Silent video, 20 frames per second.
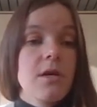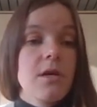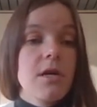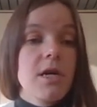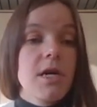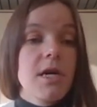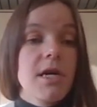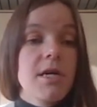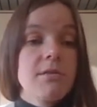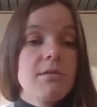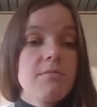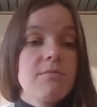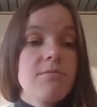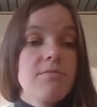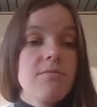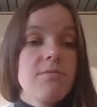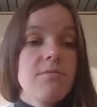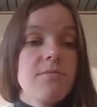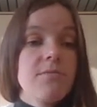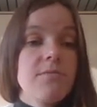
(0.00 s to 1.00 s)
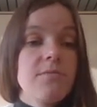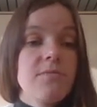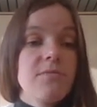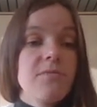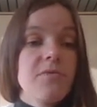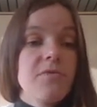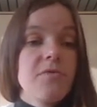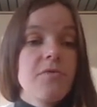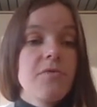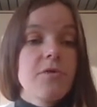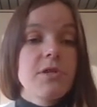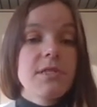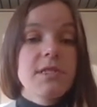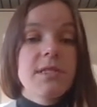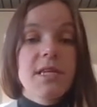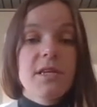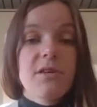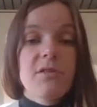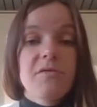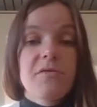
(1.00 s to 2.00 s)
And for the
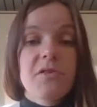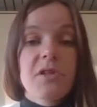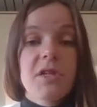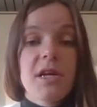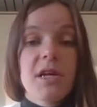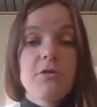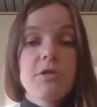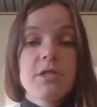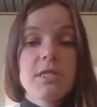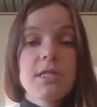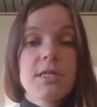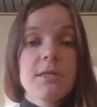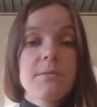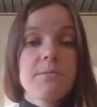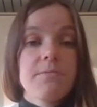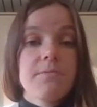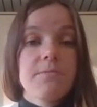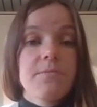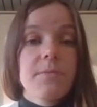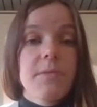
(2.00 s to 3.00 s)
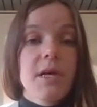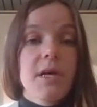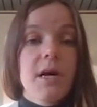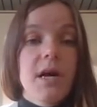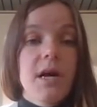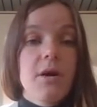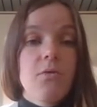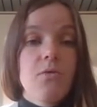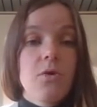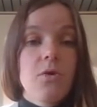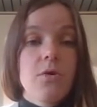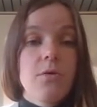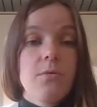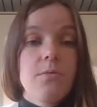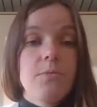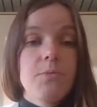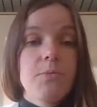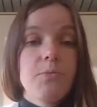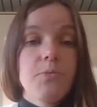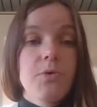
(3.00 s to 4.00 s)
sake of clarity, I will
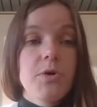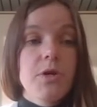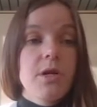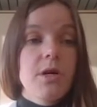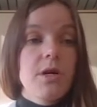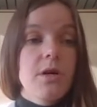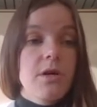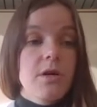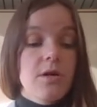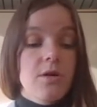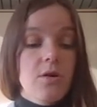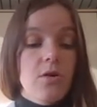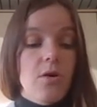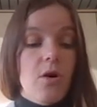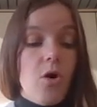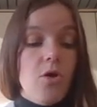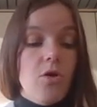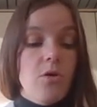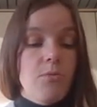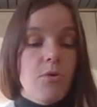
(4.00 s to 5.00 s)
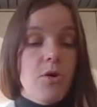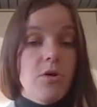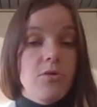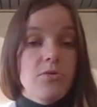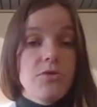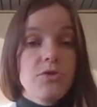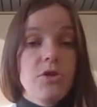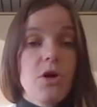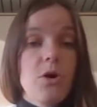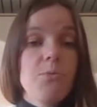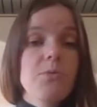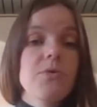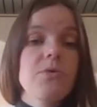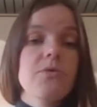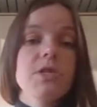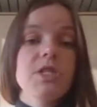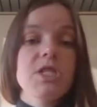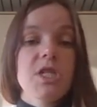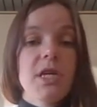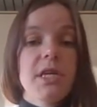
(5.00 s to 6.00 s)
put a column on top,
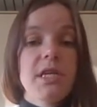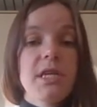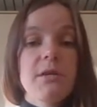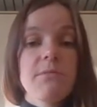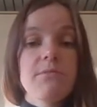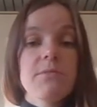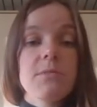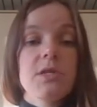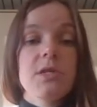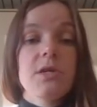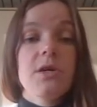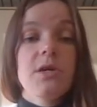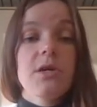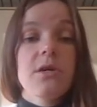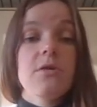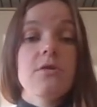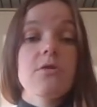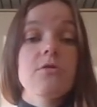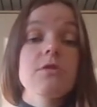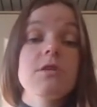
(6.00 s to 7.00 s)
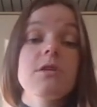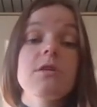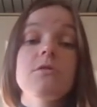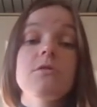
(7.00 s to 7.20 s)
which I name, or a